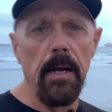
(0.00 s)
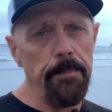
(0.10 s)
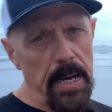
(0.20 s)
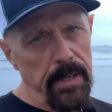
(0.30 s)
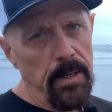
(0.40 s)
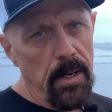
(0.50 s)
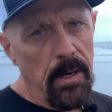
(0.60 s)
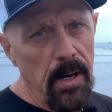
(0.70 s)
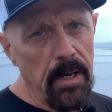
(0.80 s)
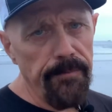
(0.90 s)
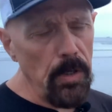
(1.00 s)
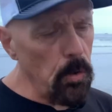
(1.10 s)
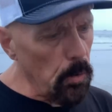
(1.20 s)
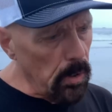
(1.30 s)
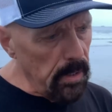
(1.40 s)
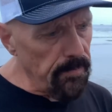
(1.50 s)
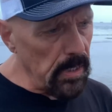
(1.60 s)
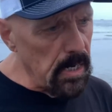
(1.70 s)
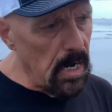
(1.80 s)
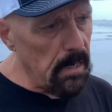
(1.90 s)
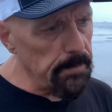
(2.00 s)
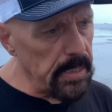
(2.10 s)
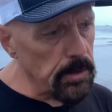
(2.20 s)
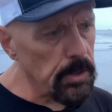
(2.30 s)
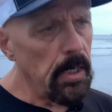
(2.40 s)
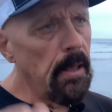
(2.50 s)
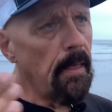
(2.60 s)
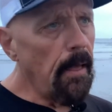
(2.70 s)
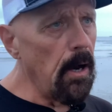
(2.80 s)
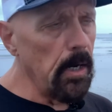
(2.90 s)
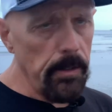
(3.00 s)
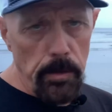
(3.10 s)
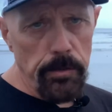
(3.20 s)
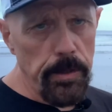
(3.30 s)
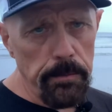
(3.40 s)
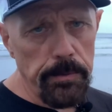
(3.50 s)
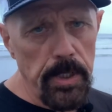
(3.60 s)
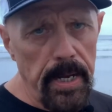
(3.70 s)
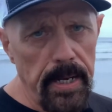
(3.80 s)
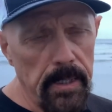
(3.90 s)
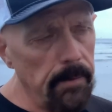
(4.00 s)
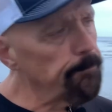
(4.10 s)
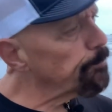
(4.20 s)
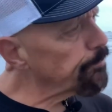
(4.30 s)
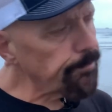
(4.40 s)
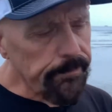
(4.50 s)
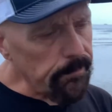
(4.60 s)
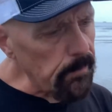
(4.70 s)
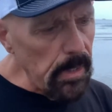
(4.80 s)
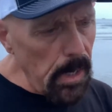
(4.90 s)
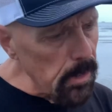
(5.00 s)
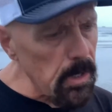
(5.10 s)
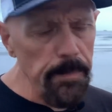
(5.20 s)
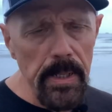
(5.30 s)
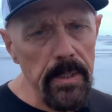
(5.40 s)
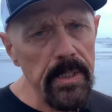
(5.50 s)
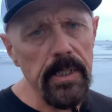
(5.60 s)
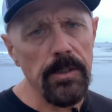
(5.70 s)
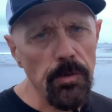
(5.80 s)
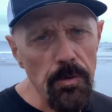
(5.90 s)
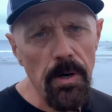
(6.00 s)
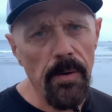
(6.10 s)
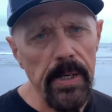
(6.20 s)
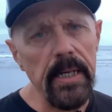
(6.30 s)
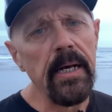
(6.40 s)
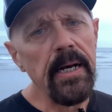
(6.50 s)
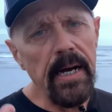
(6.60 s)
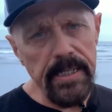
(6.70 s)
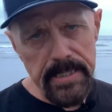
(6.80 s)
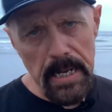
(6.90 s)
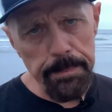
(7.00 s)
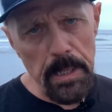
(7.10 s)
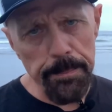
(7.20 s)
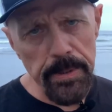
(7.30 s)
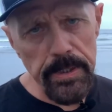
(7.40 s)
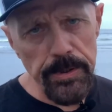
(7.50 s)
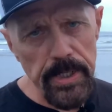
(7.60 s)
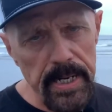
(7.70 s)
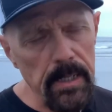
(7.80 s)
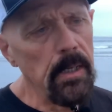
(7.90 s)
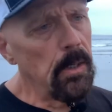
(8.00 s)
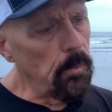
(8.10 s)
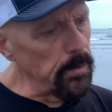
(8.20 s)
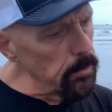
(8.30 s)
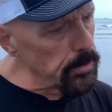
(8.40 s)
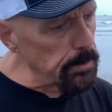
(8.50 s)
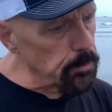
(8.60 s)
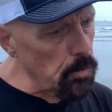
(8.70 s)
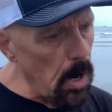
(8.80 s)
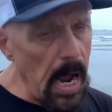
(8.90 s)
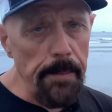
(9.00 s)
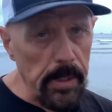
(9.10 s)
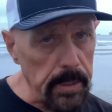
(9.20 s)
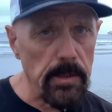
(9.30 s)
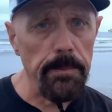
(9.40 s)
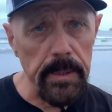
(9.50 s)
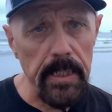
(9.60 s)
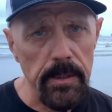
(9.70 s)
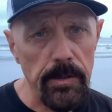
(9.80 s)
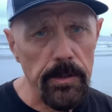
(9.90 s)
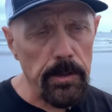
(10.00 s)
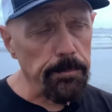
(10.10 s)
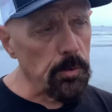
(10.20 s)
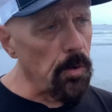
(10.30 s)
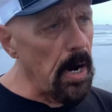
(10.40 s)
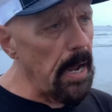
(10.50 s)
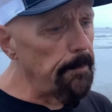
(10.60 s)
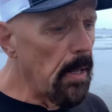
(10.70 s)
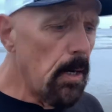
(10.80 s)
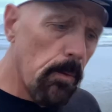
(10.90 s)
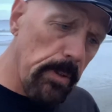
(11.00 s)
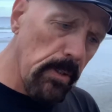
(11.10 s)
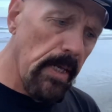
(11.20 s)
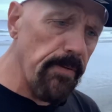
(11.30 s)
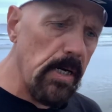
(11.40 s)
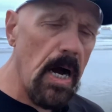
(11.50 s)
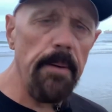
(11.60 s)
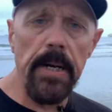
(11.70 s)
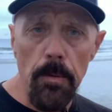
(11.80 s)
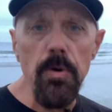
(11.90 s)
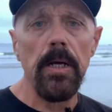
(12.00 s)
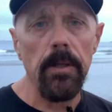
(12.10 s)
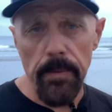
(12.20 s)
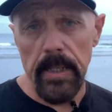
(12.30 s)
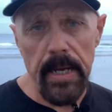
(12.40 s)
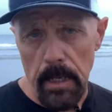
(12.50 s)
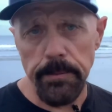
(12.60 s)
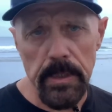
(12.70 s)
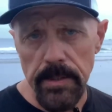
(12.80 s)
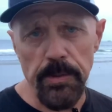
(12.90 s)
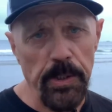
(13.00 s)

about all of you who are leaving comments on our YouTube channel. Our community is growing. I deeply appreciate it. When you subscribe or get somebody else to subscribe, when you leave a comment, it really, really helps us to